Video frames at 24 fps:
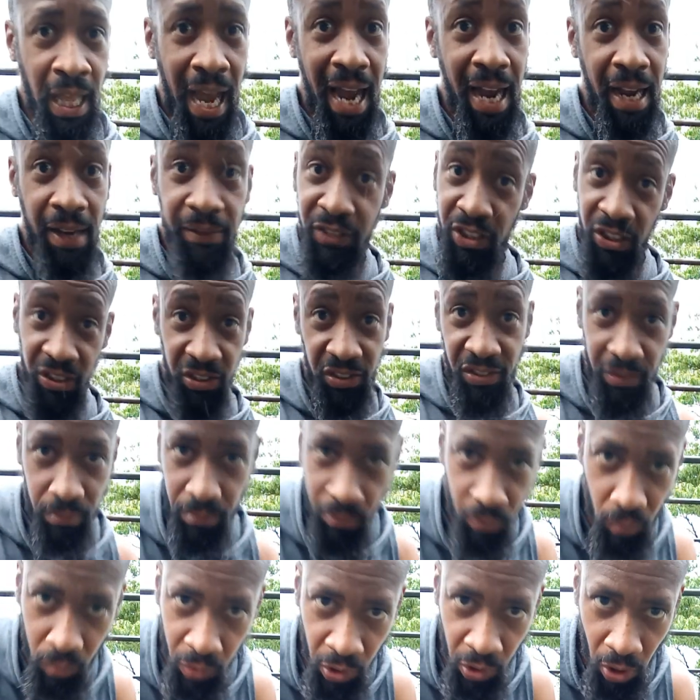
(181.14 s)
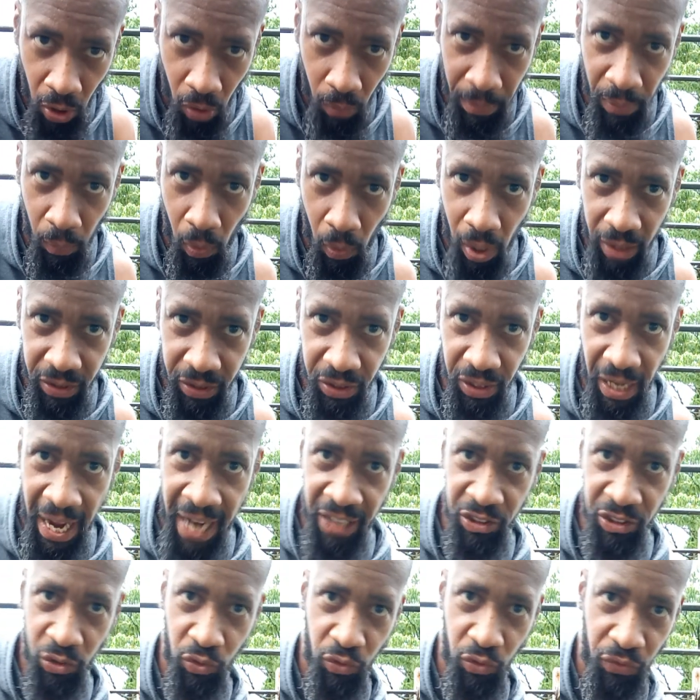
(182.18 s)
I've just, been watching
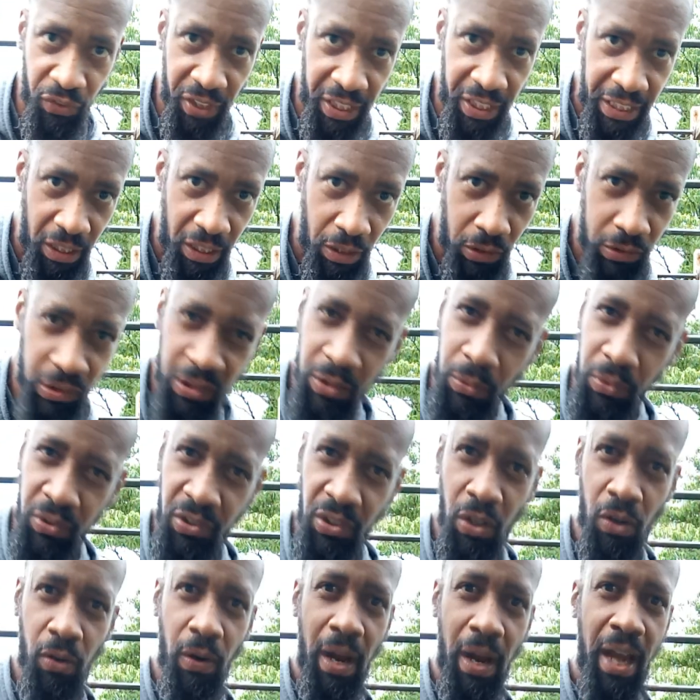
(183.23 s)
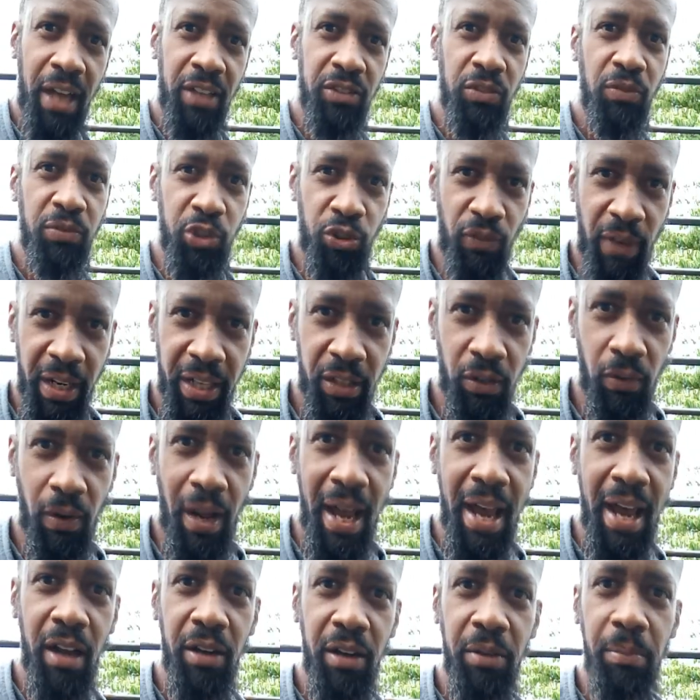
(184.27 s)
actual videos. There was no actual training on
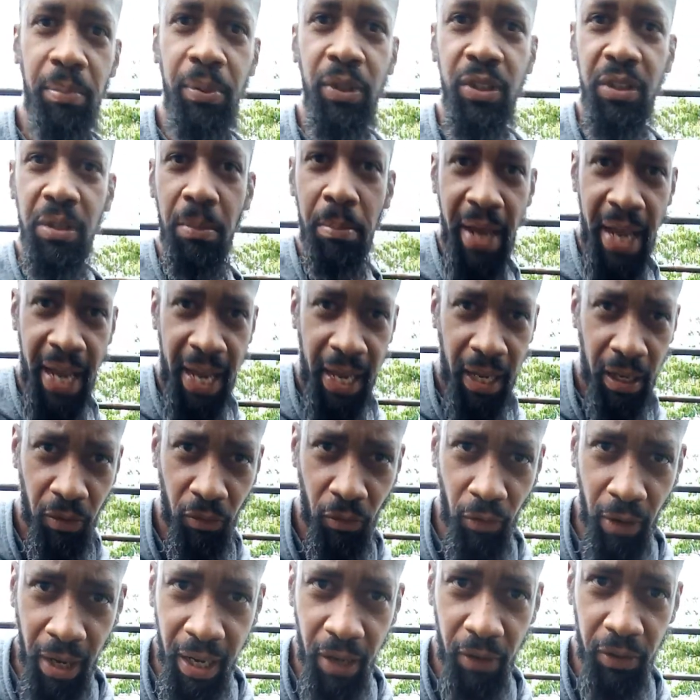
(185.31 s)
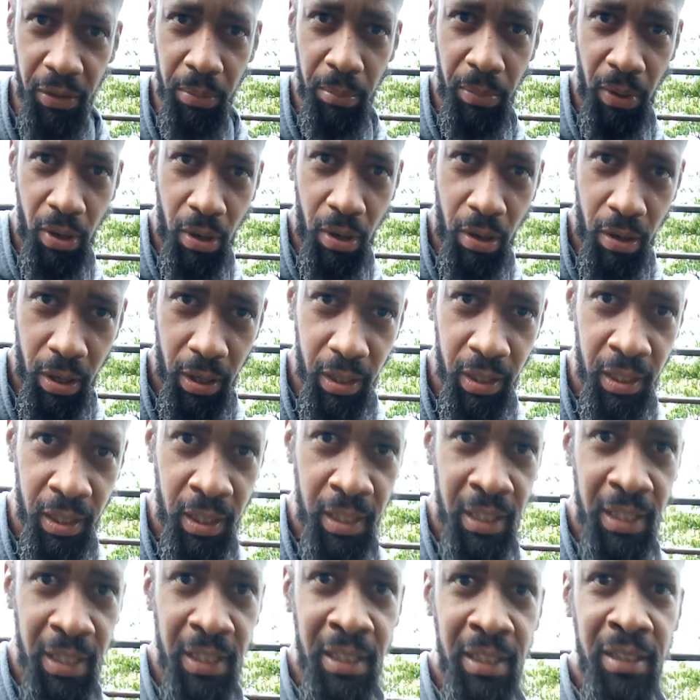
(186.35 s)
how to put the band around the bar
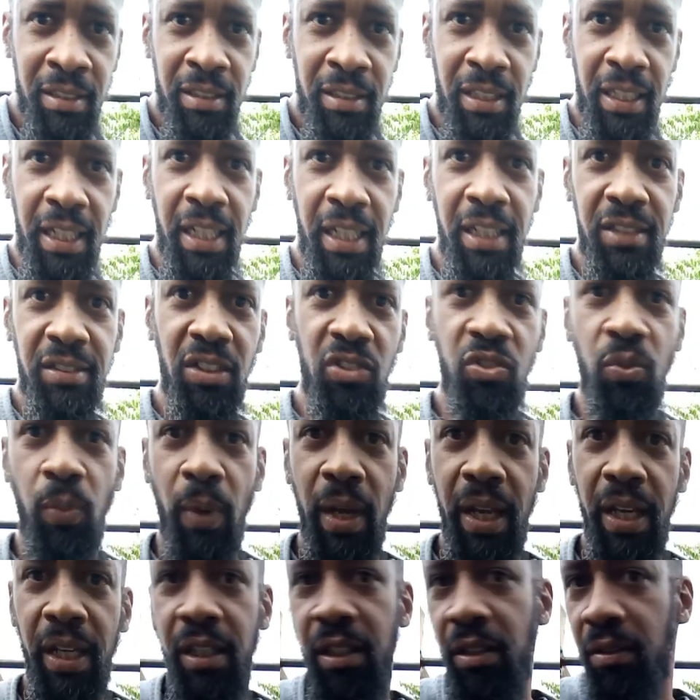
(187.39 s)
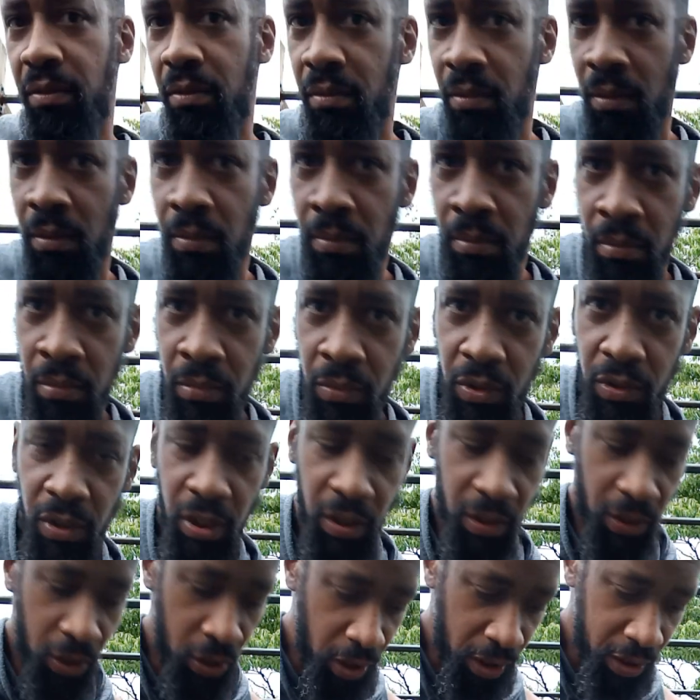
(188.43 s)
to get it situated
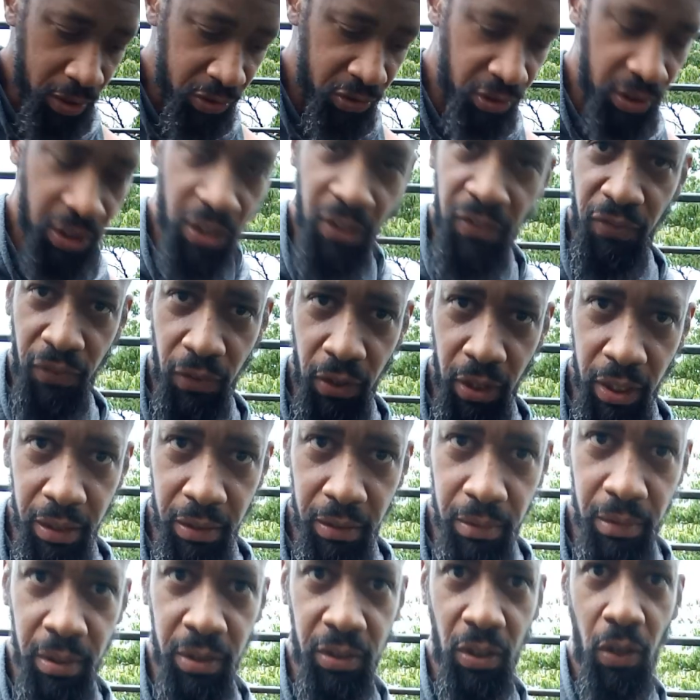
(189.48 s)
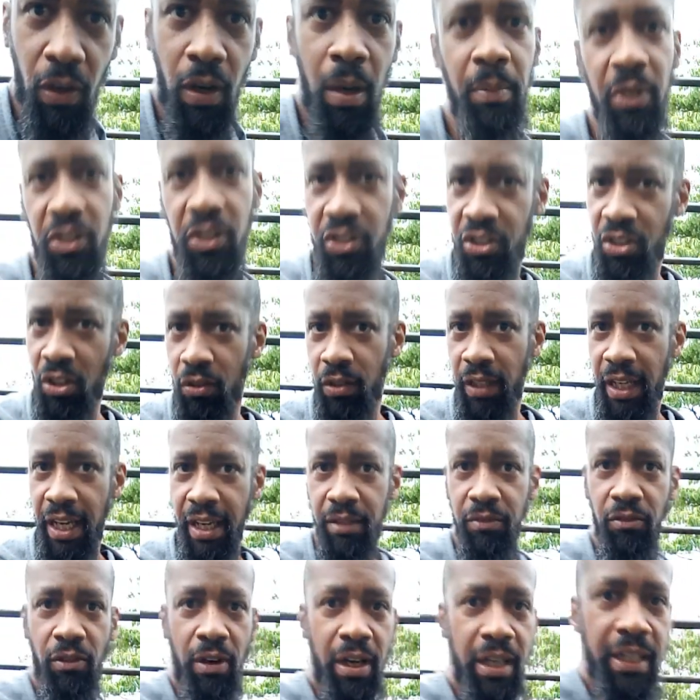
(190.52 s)
to hook to your foot. So I'm gonna show
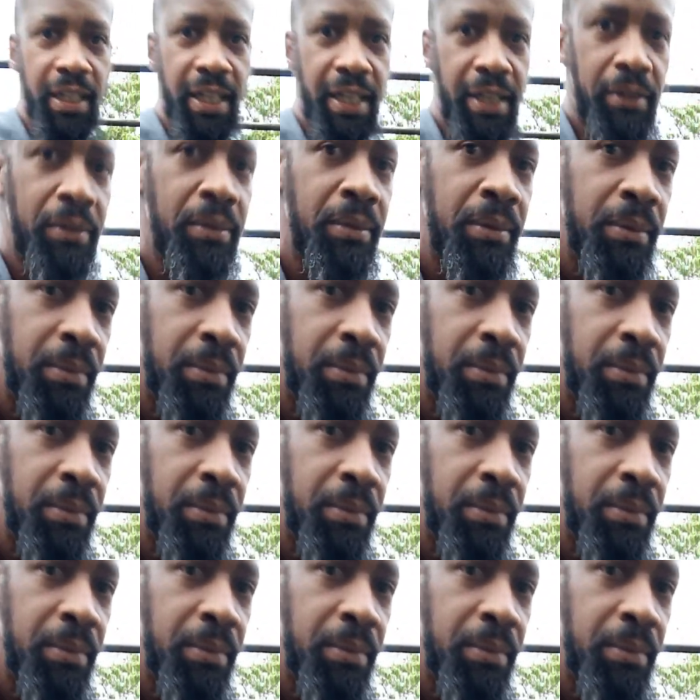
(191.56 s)
that right now.